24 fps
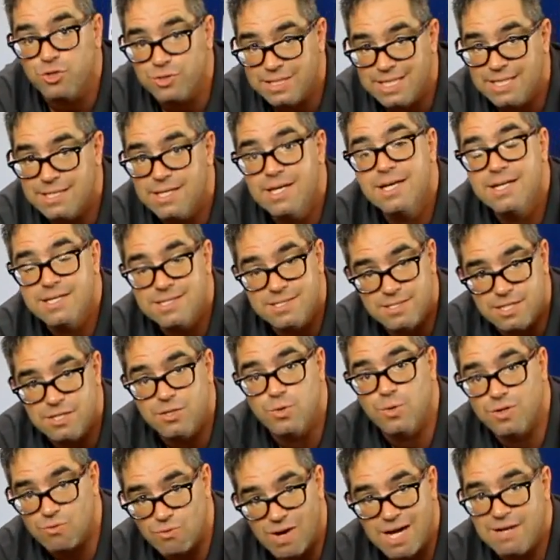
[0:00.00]
you'll need to
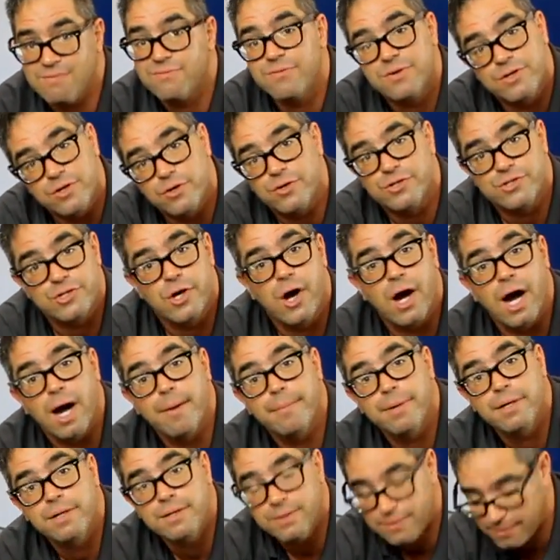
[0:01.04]
do it right for your
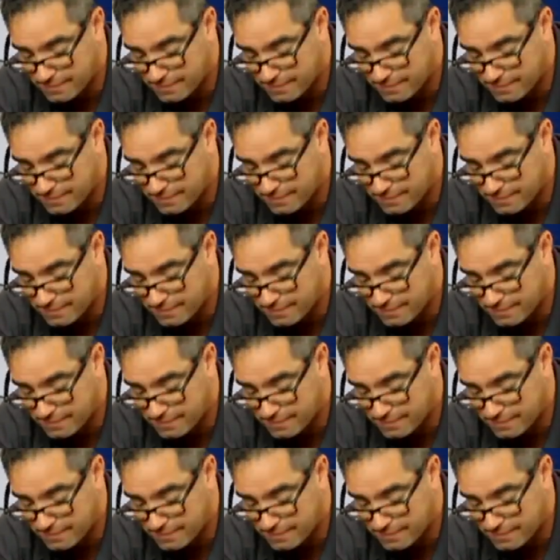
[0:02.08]
job.